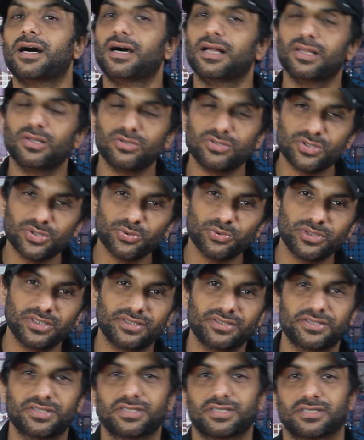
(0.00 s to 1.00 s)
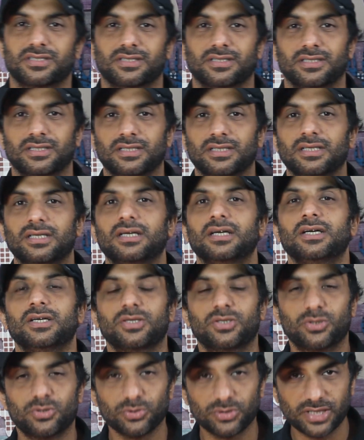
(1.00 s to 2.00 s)
Hello students,
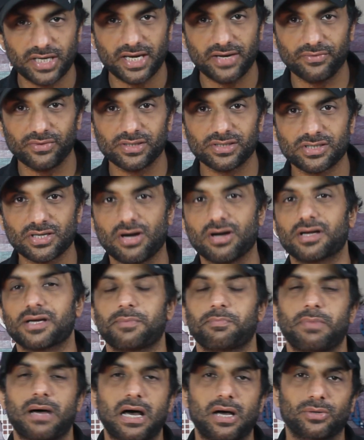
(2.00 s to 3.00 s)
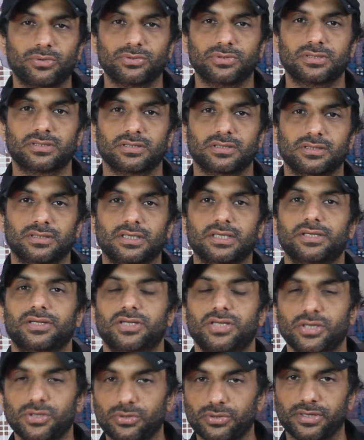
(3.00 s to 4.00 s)
today we'll talk about
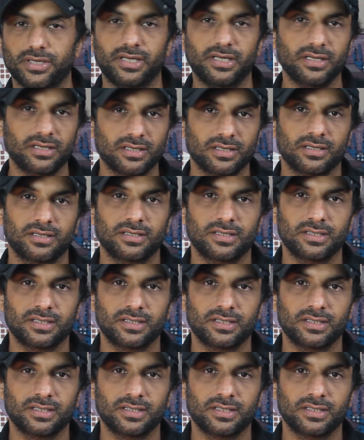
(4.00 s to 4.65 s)
a theory.